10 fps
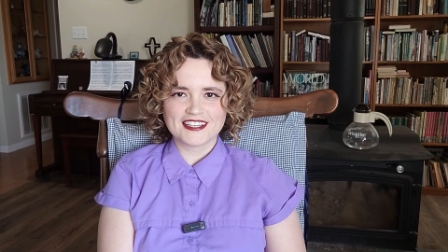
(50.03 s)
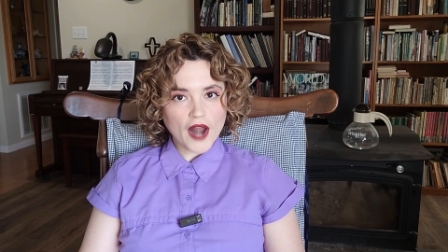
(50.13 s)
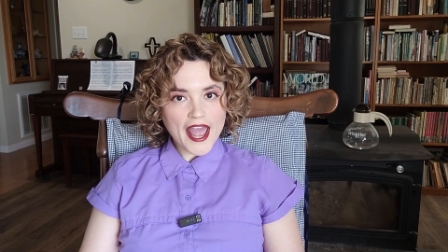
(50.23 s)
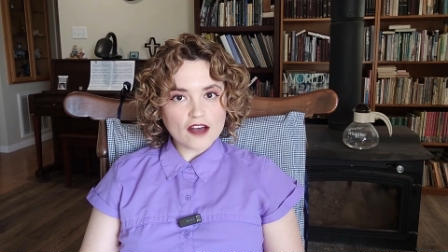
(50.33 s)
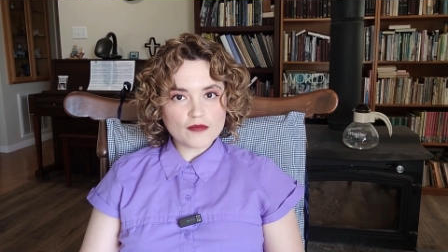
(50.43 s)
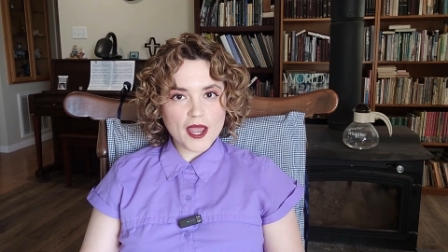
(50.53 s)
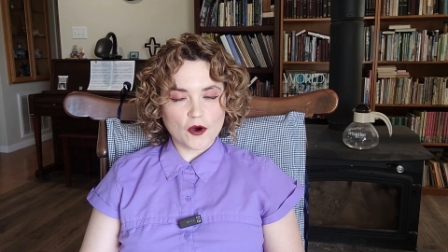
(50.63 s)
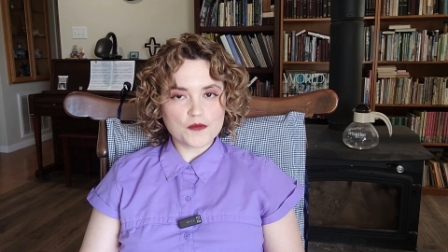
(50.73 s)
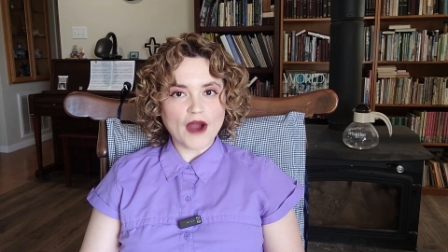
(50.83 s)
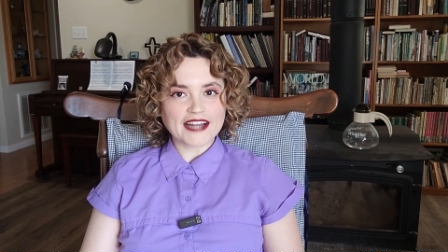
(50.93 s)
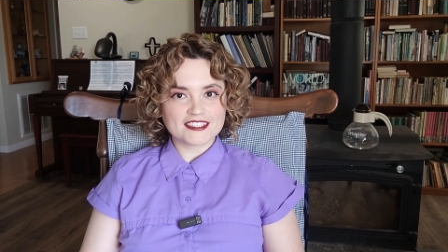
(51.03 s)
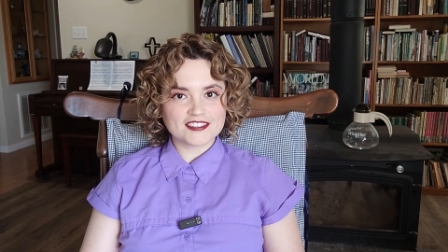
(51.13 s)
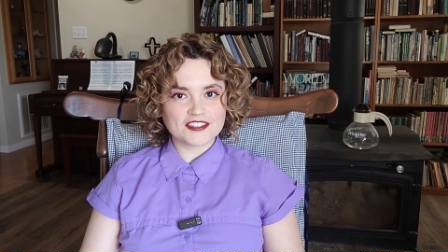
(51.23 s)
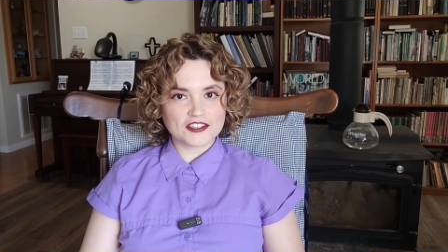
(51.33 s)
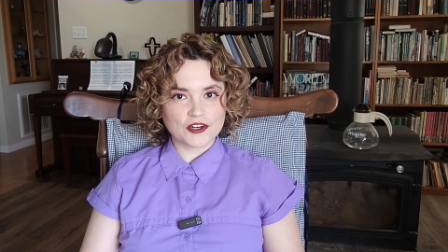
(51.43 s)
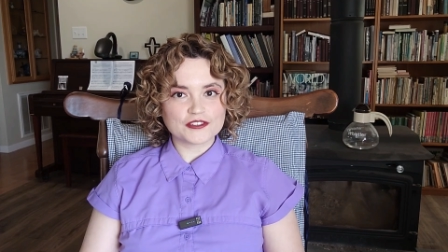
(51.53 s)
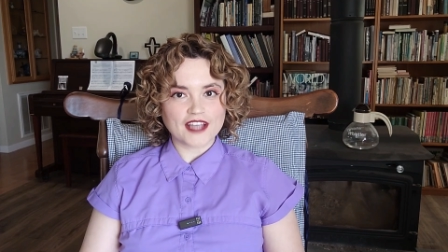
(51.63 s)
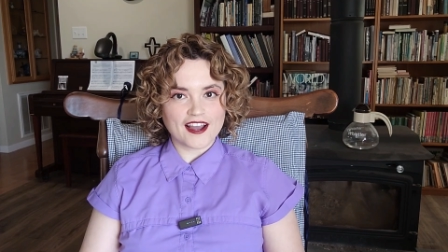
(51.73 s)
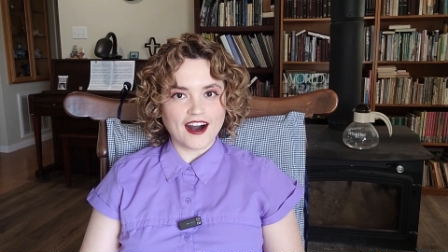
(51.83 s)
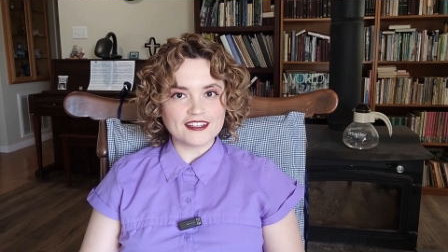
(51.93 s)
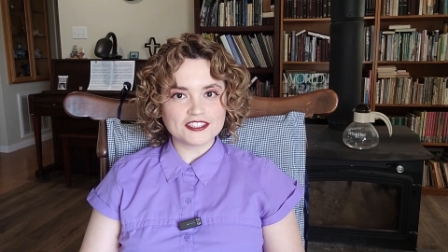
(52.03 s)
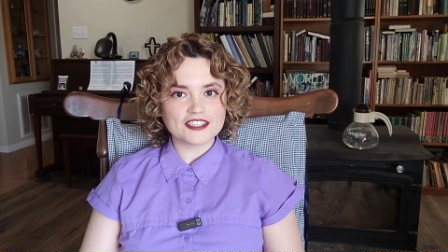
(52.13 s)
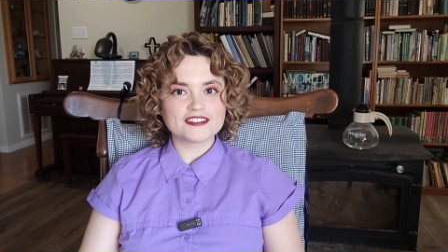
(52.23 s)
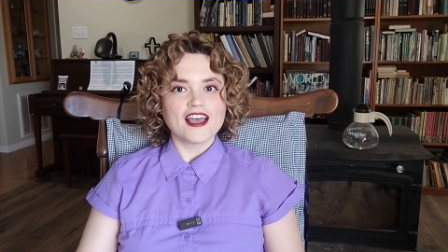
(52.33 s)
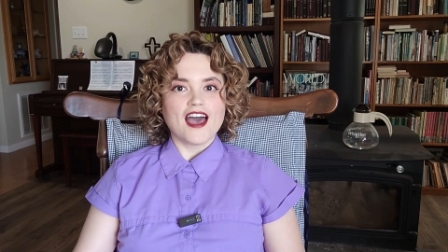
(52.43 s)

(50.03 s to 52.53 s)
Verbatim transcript: When I have my own practice as a neuropsychologist,